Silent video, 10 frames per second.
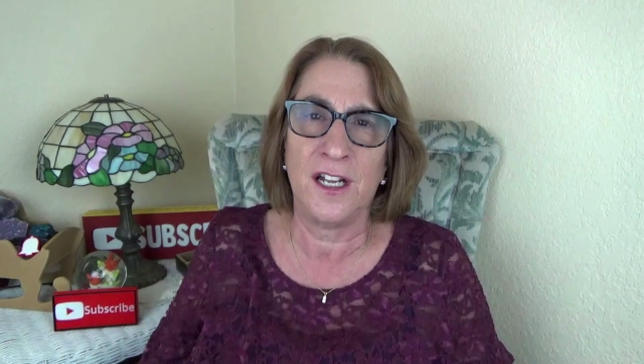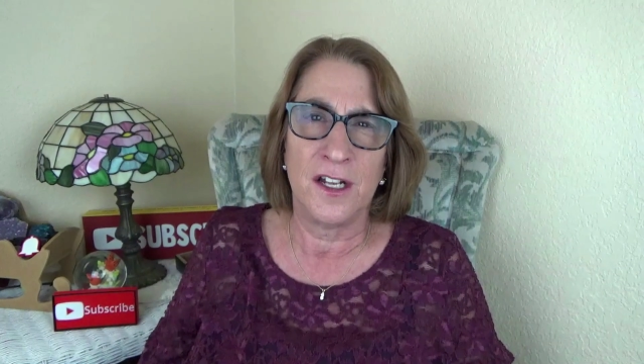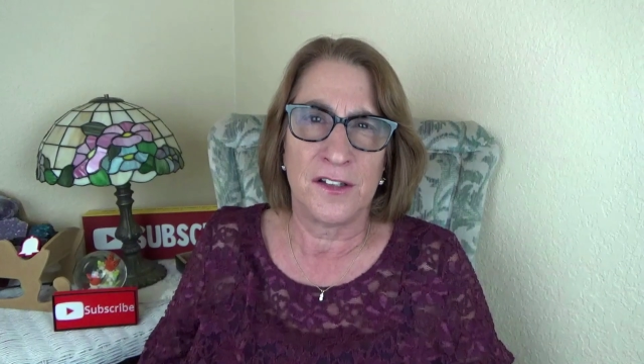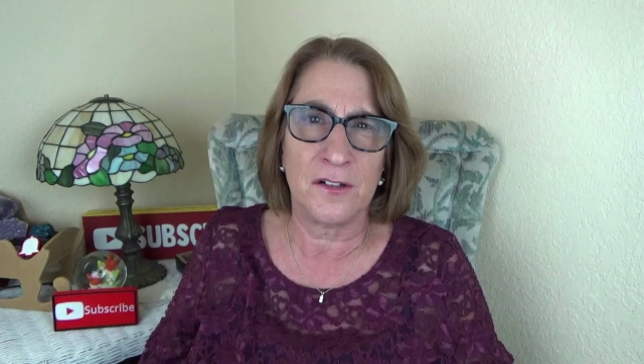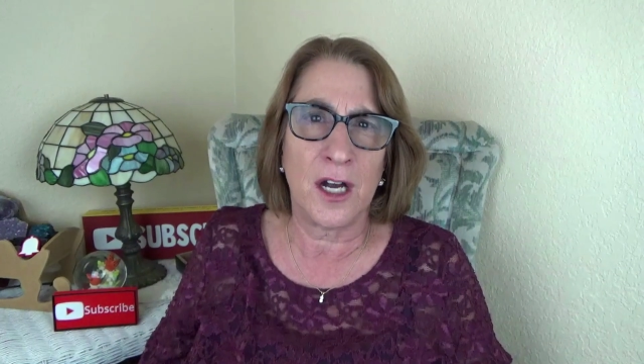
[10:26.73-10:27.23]

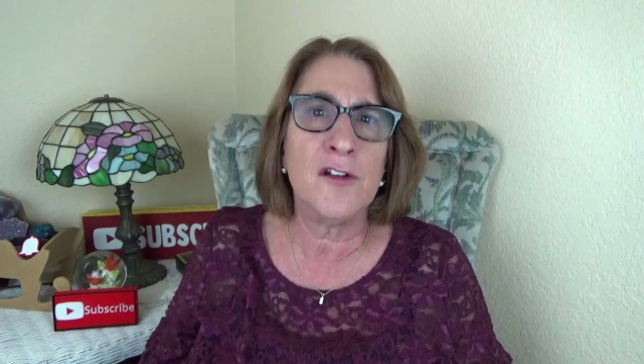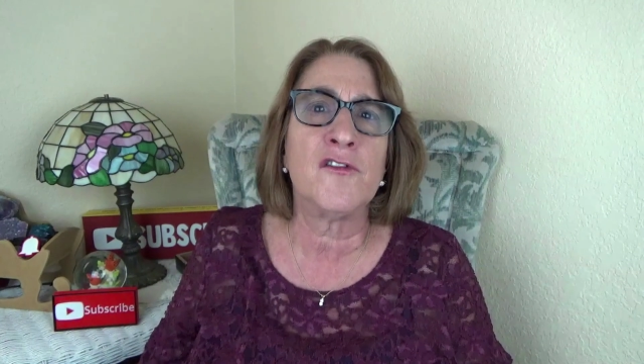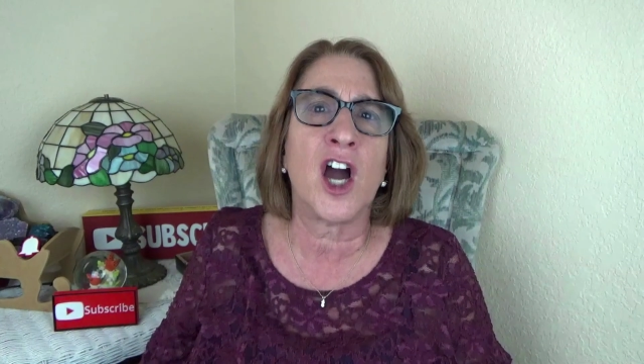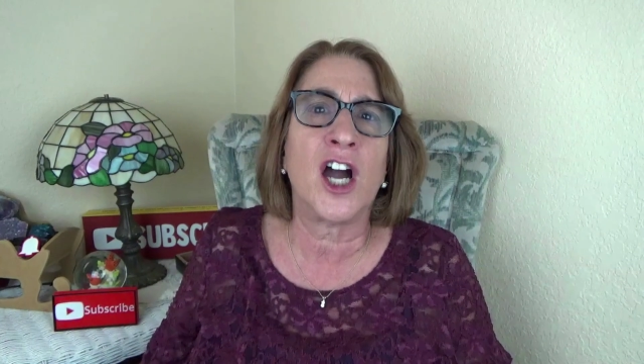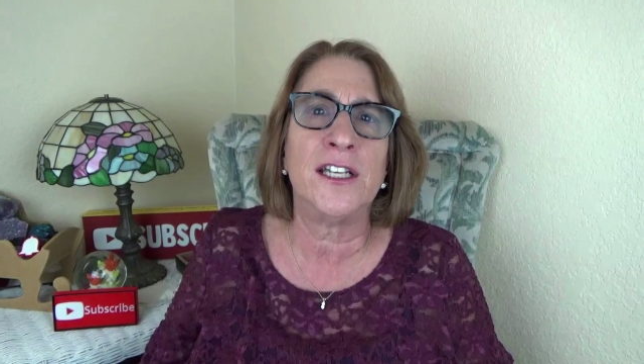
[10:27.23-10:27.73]
So I've
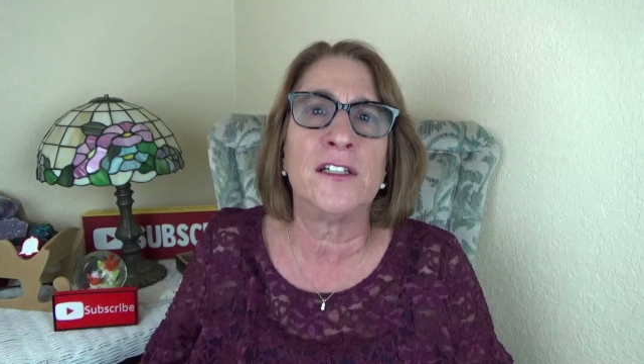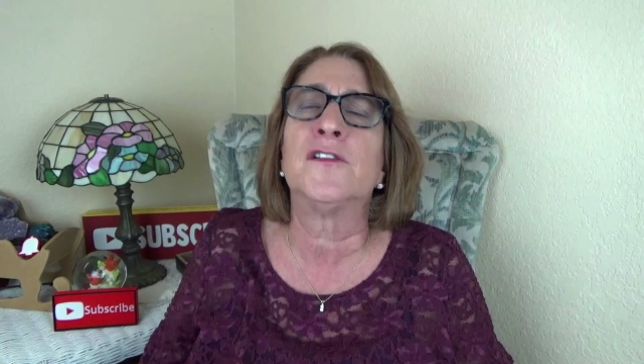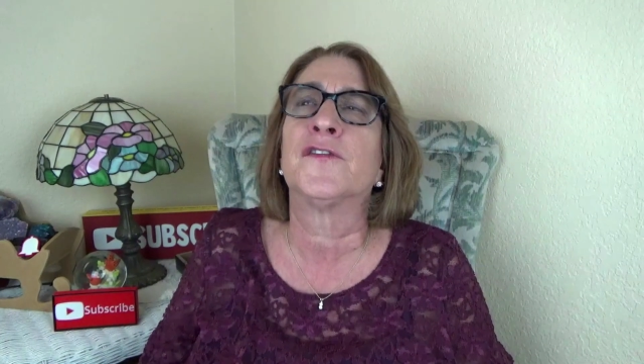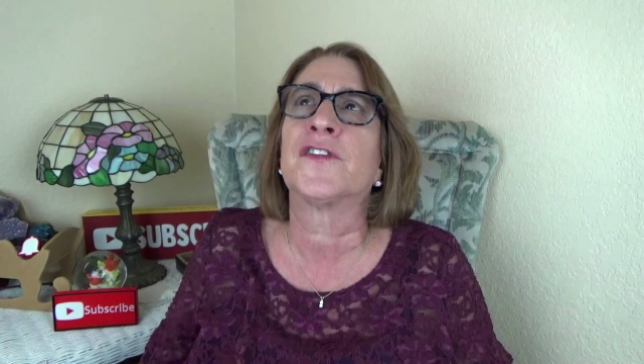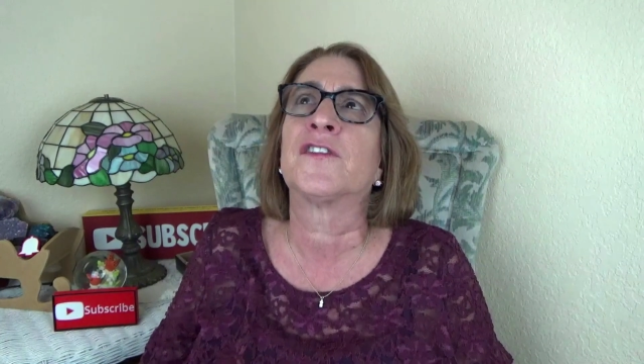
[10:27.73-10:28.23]
kind of
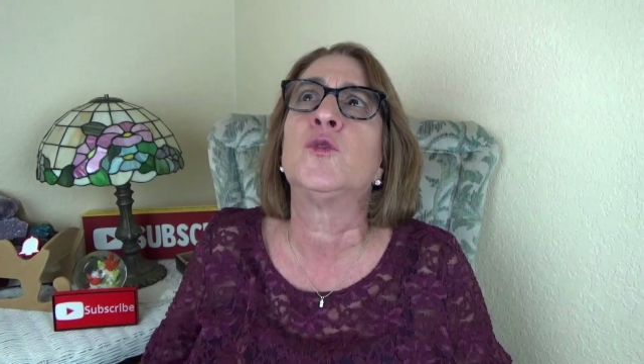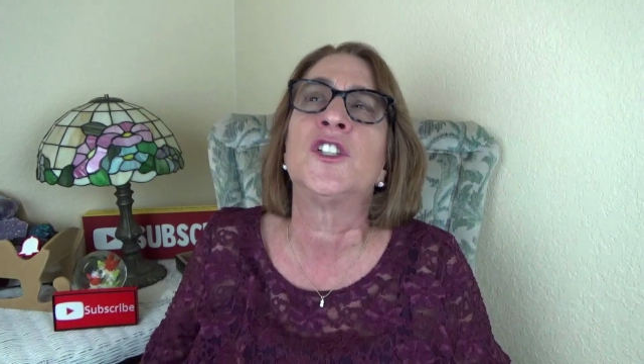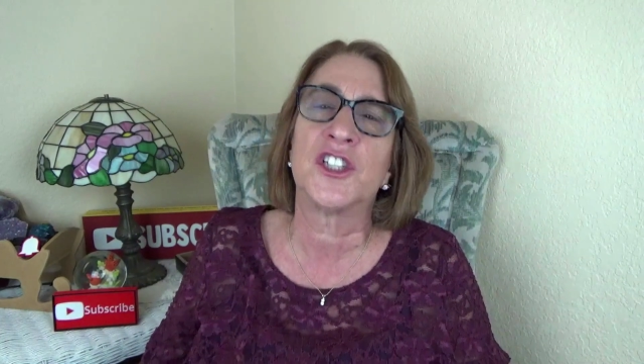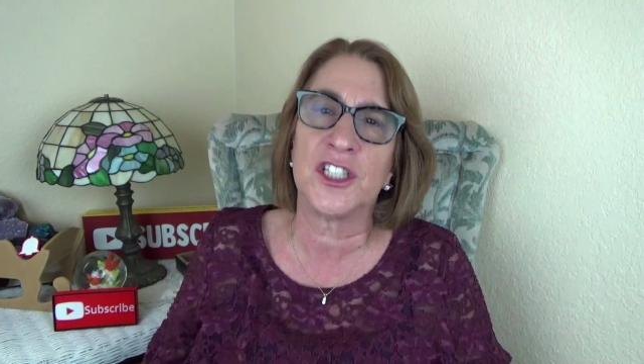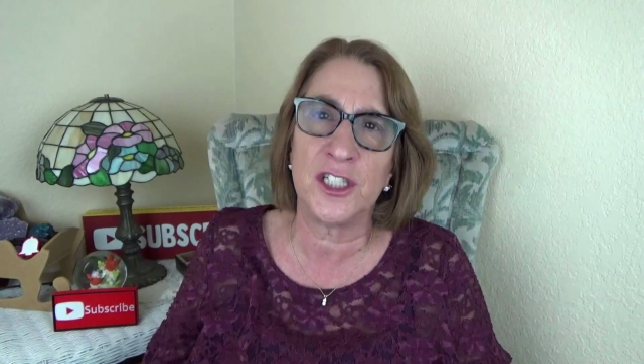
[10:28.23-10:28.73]

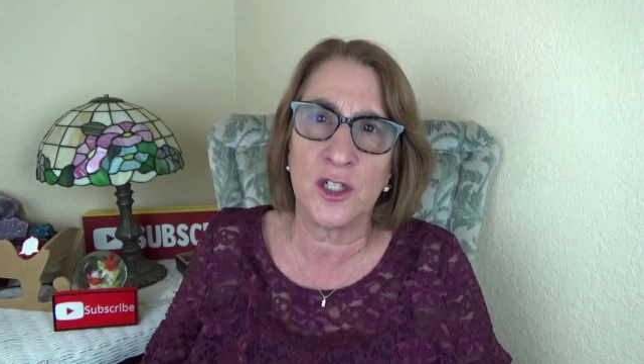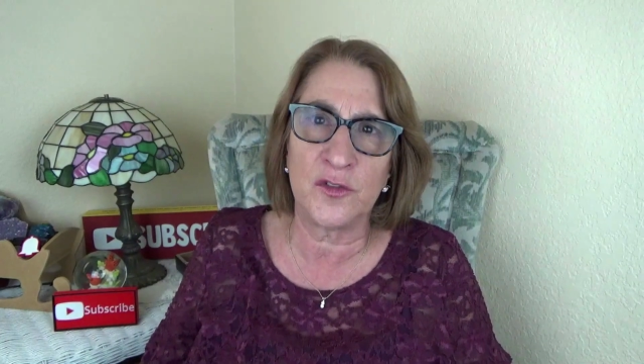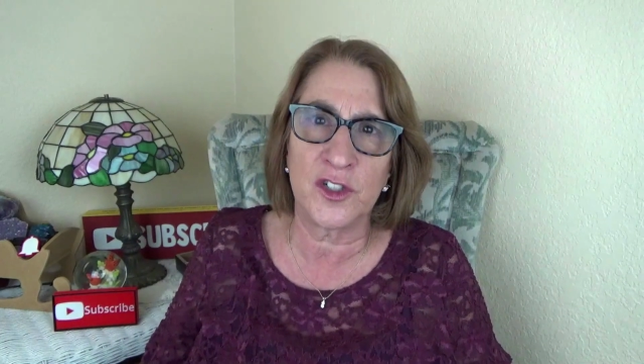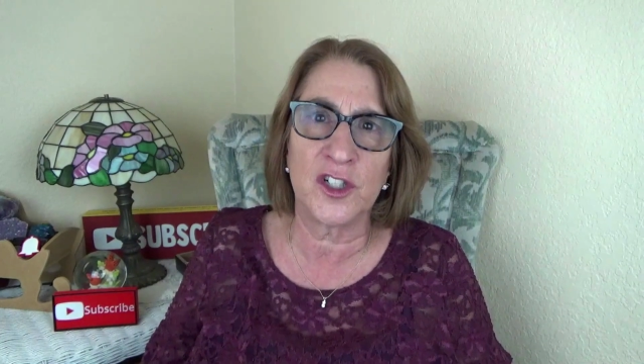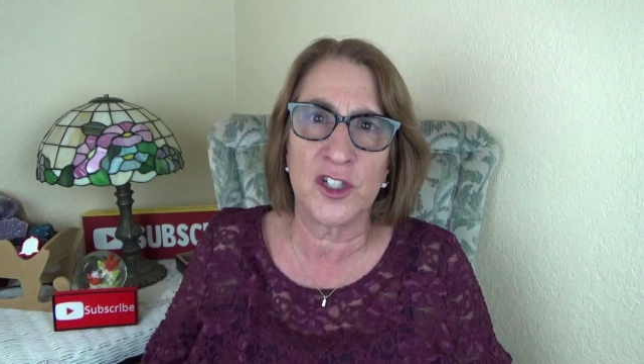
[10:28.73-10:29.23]
switched it
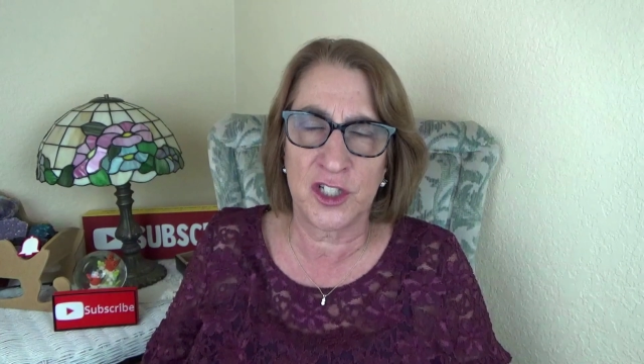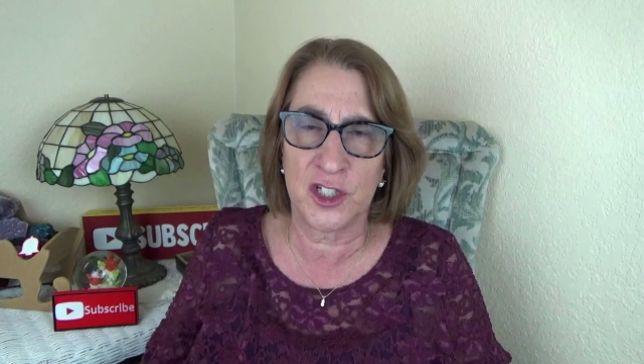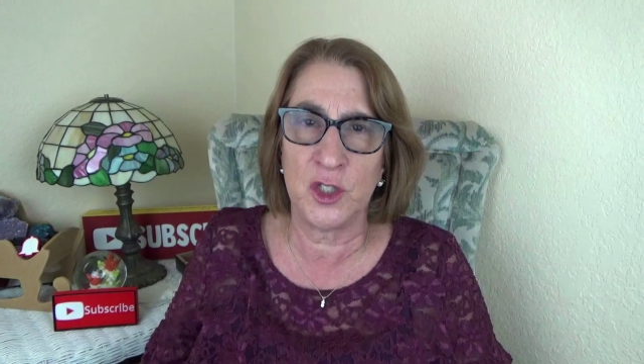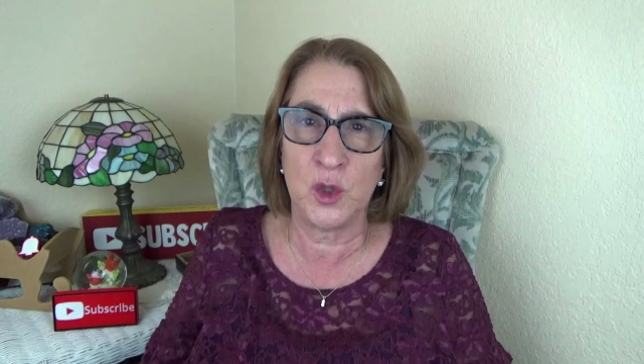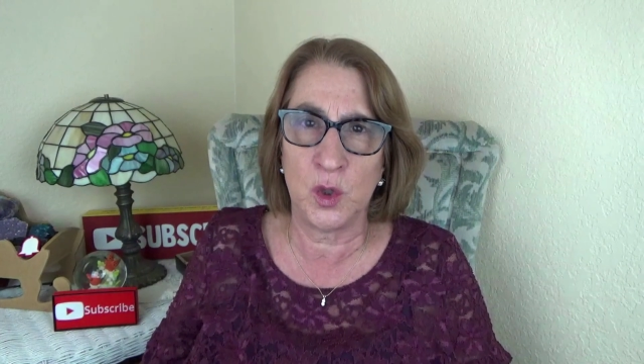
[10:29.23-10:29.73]
over
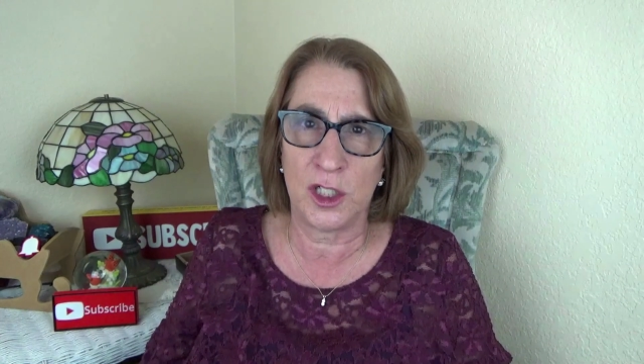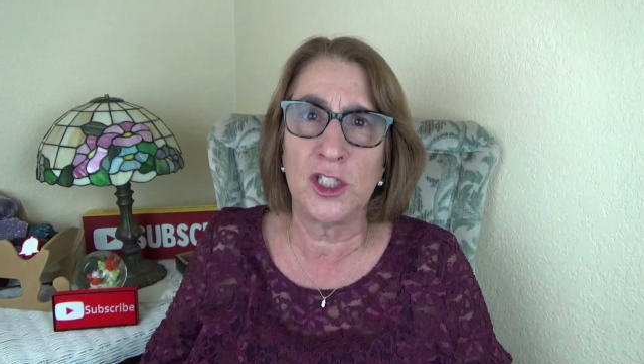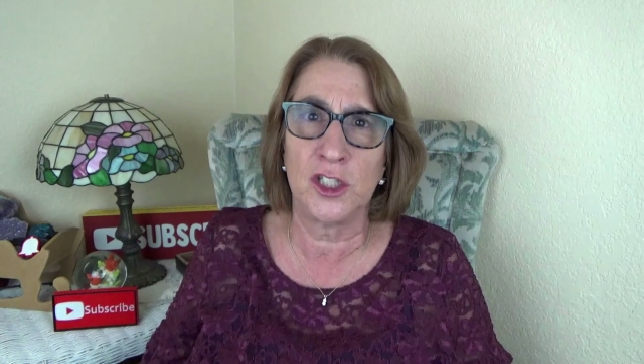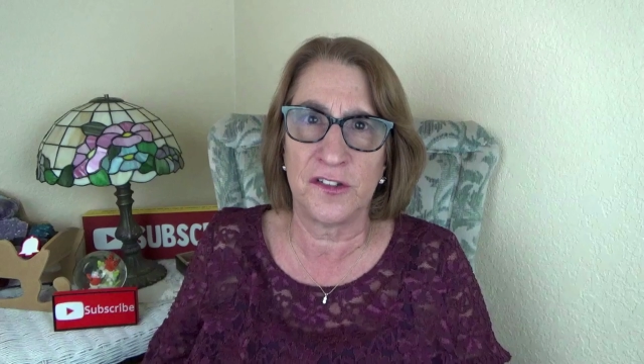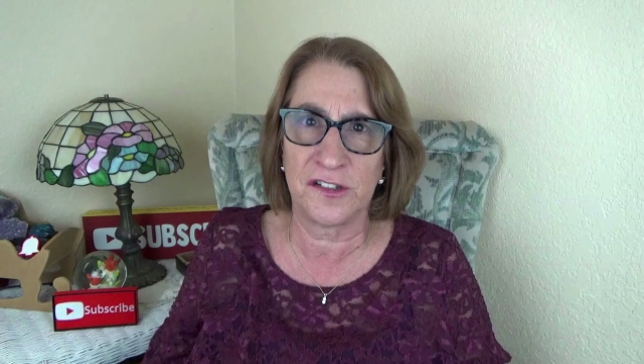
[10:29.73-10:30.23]
to a
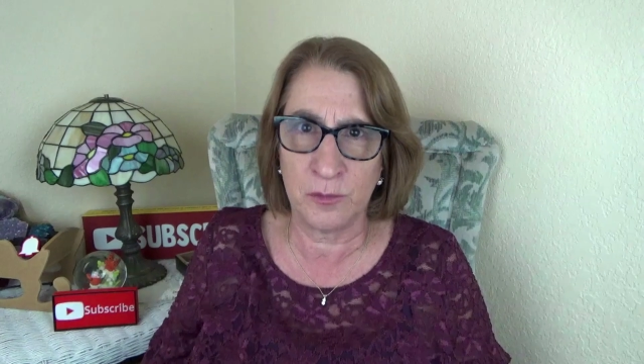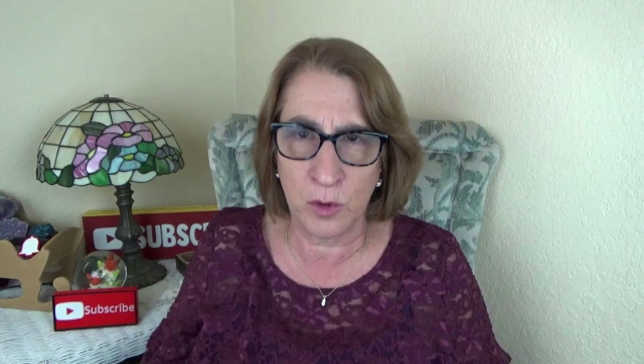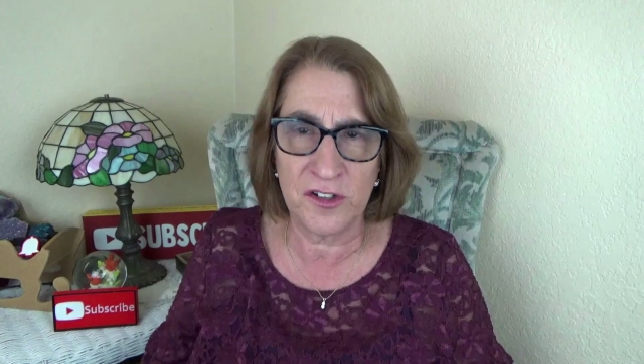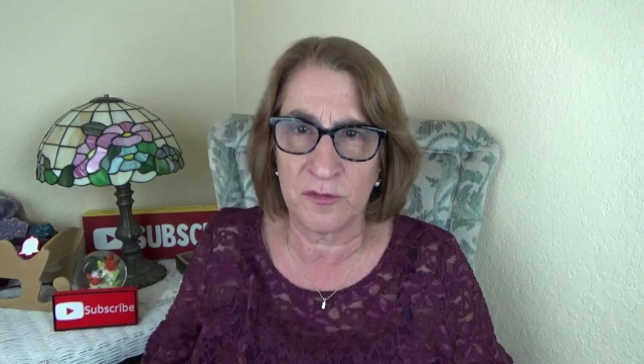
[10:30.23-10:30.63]
good sports